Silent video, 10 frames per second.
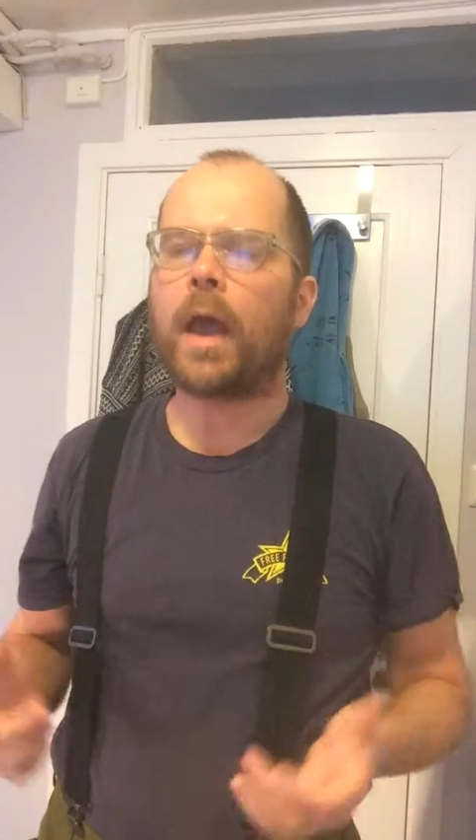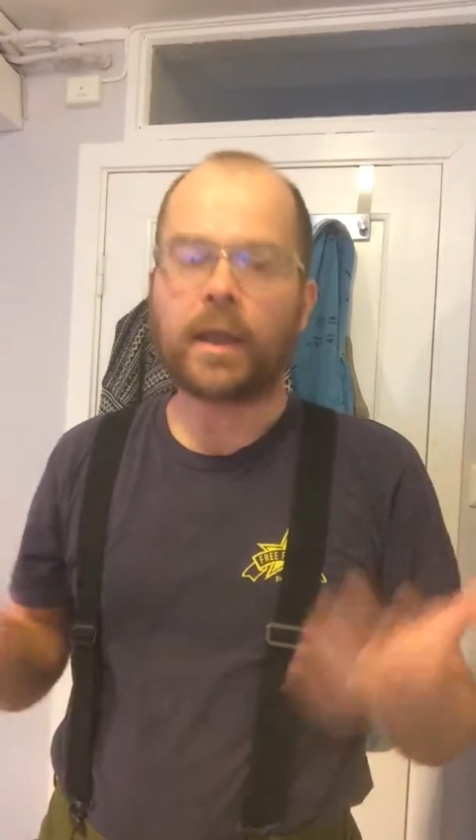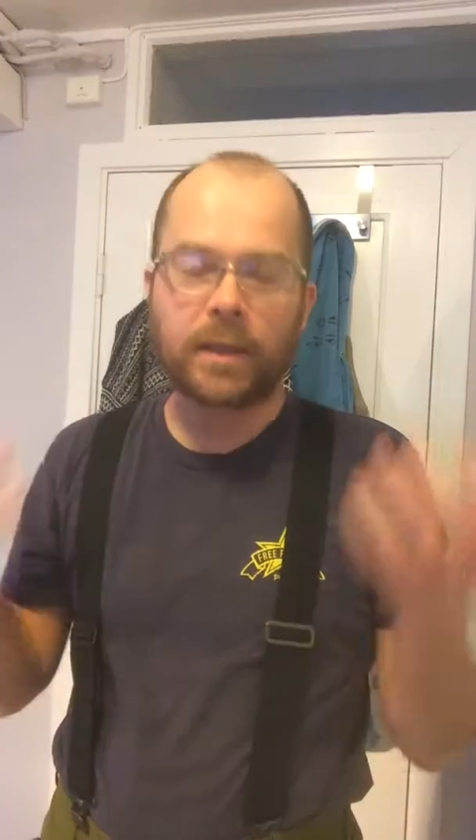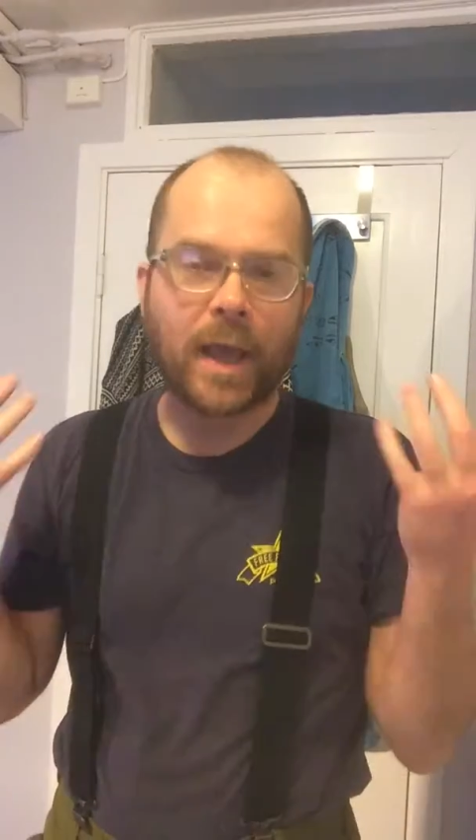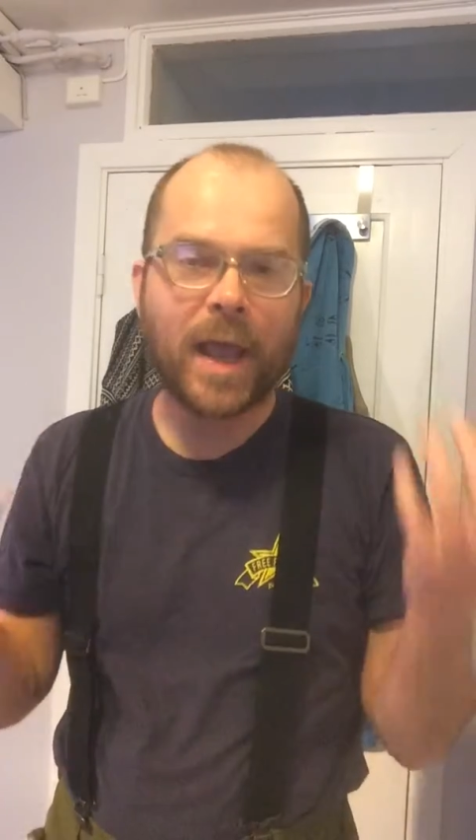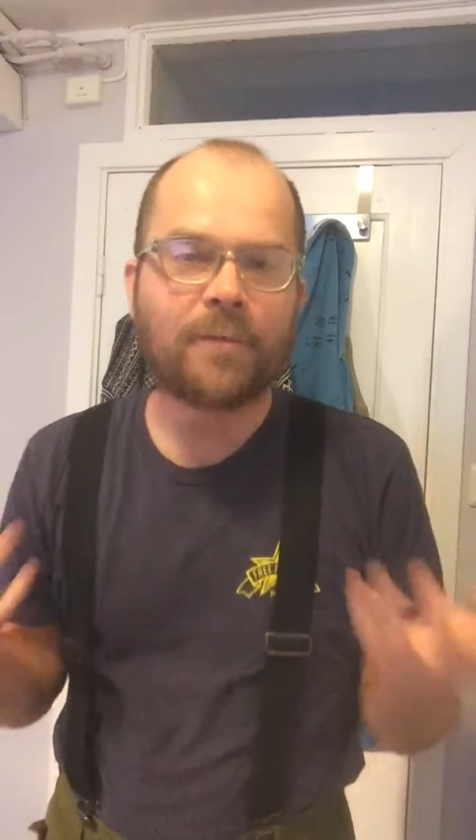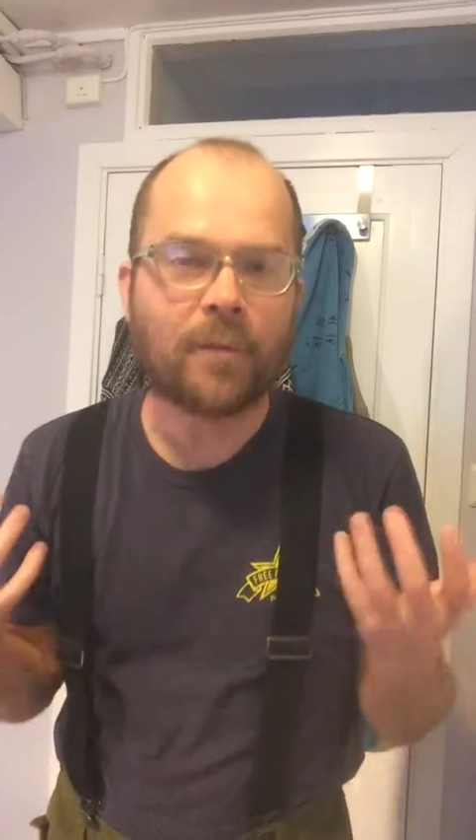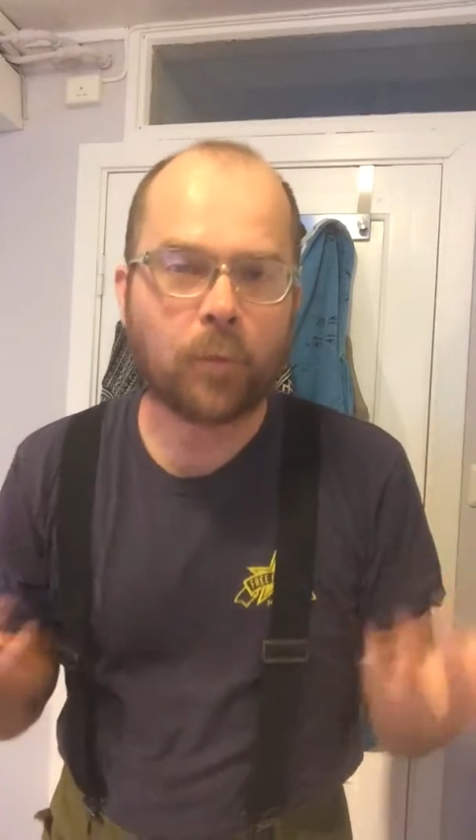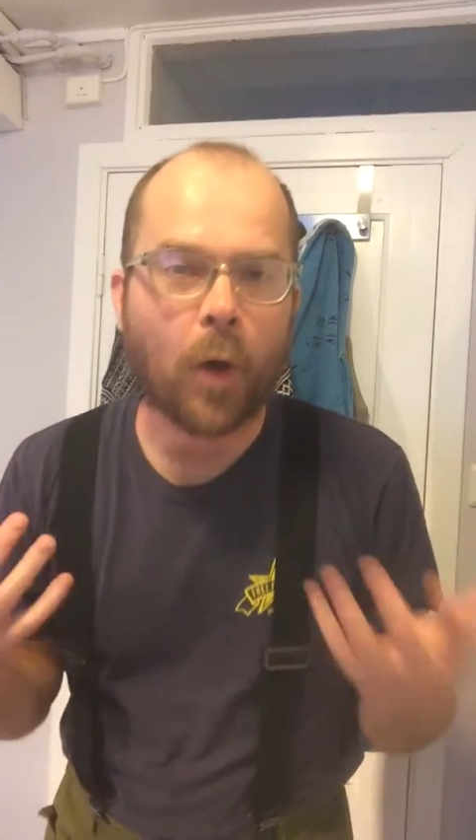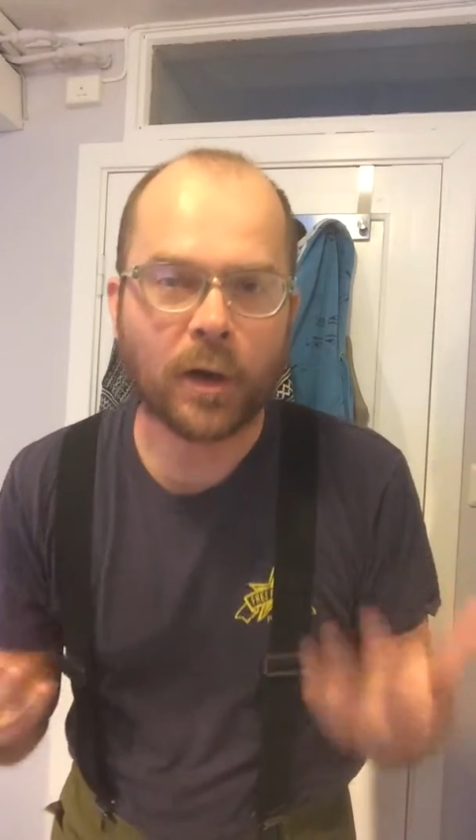a cave
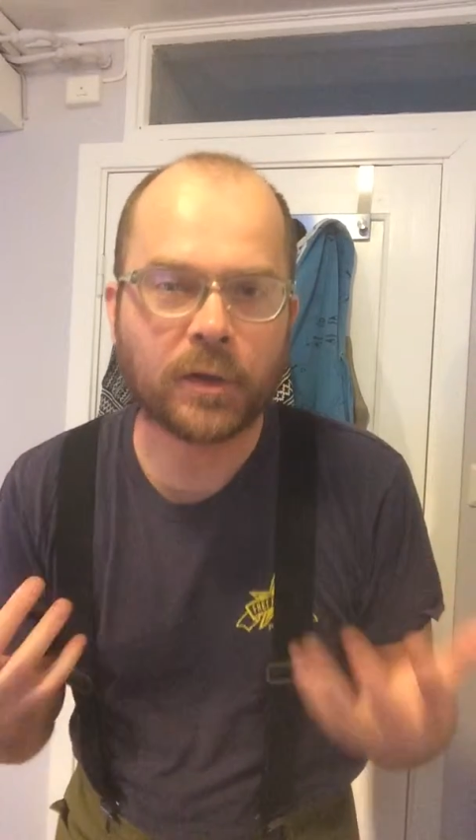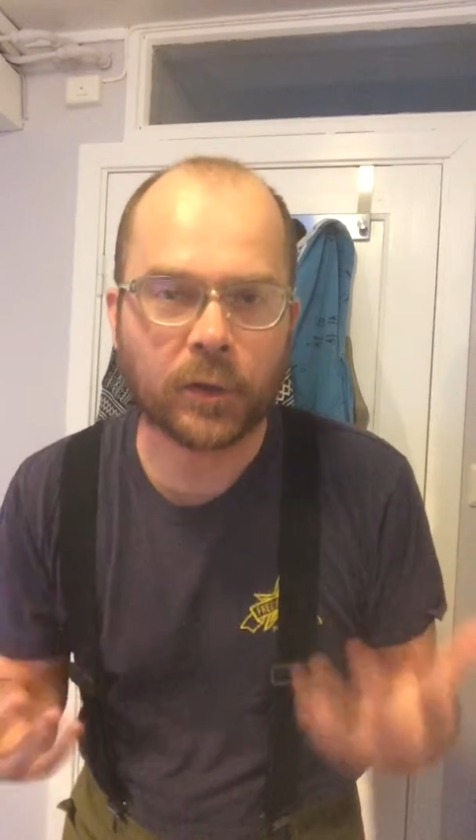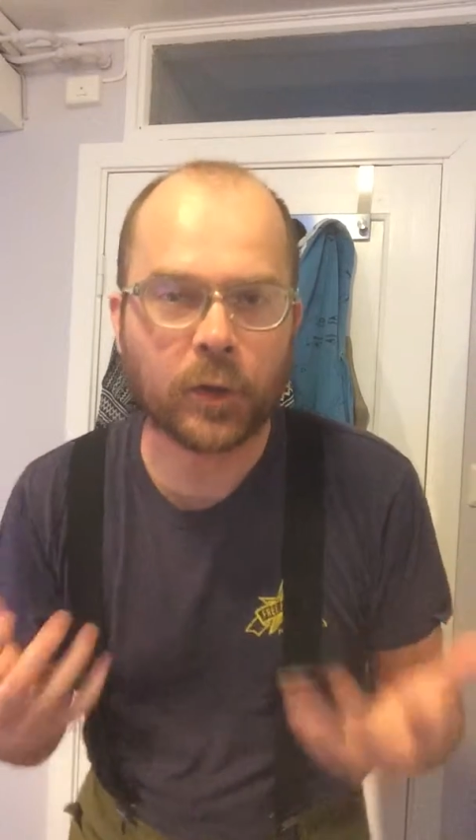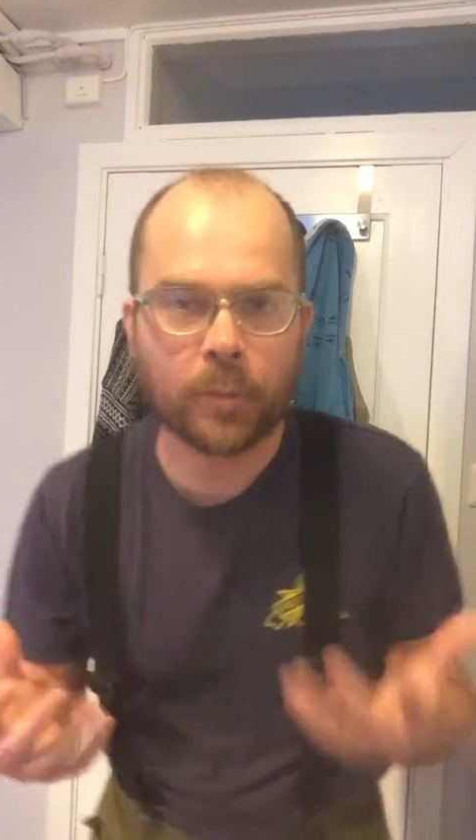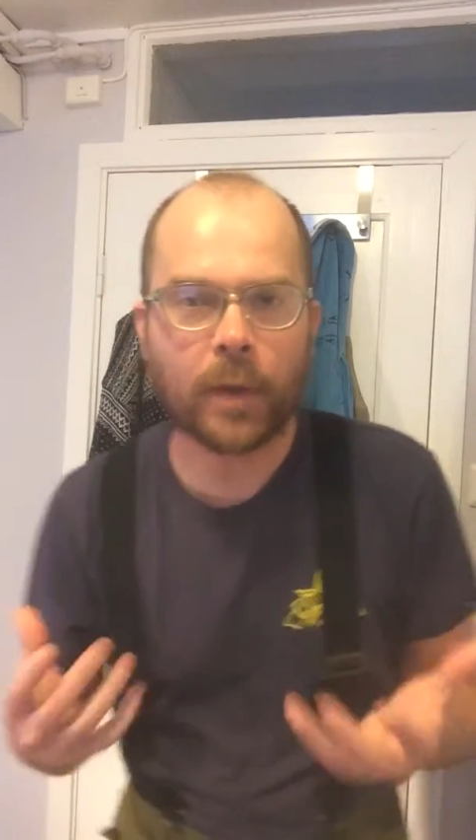of wonder, you